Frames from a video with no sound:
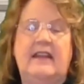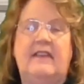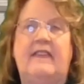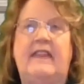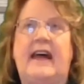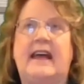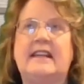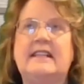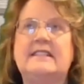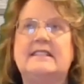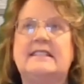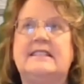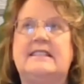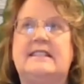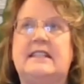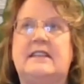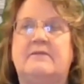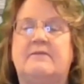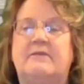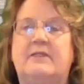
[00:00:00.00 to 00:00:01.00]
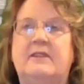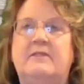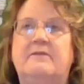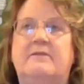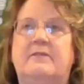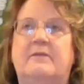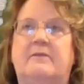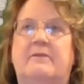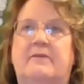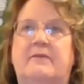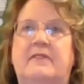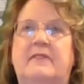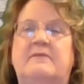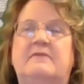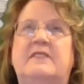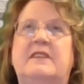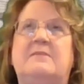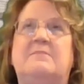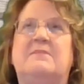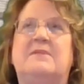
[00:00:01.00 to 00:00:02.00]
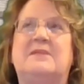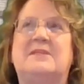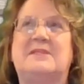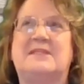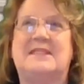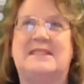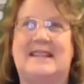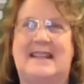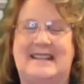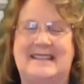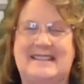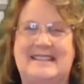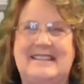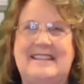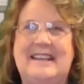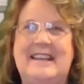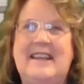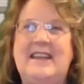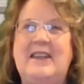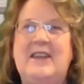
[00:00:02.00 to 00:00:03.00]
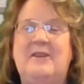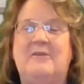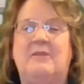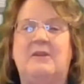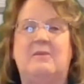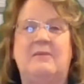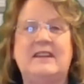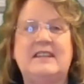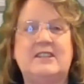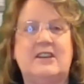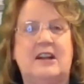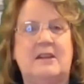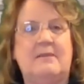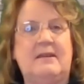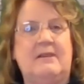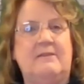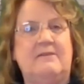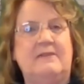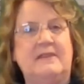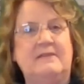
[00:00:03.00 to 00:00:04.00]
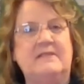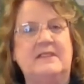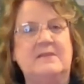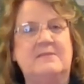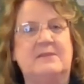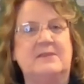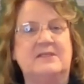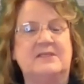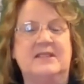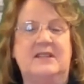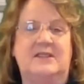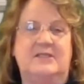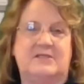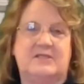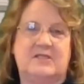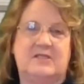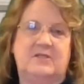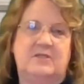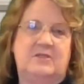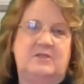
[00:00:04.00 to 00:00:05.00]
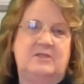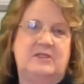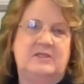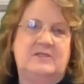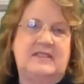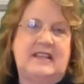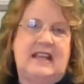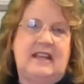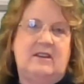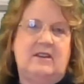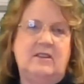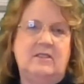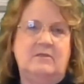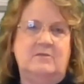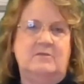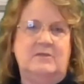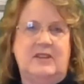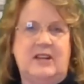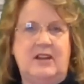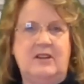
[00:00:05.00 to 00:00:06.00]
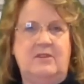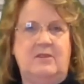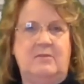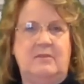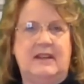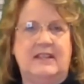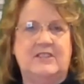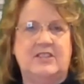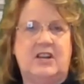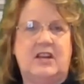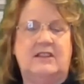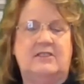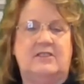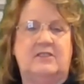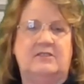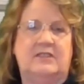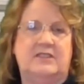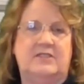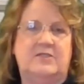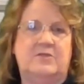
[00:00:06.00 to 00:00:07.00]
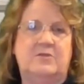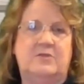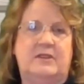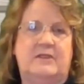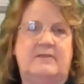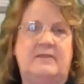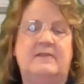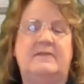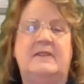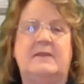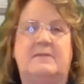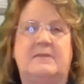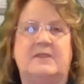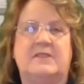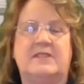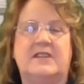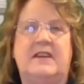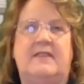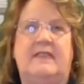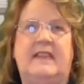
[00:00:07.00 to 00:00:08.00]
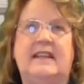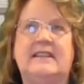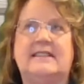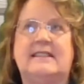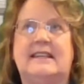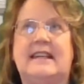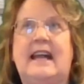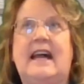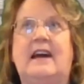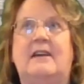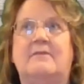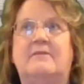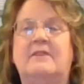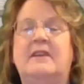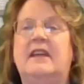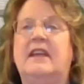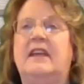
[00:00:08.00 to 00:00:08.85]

That is different from 50%. When we talk about 50% in school, you say, oh no, my child only scored a 50%. That's an F.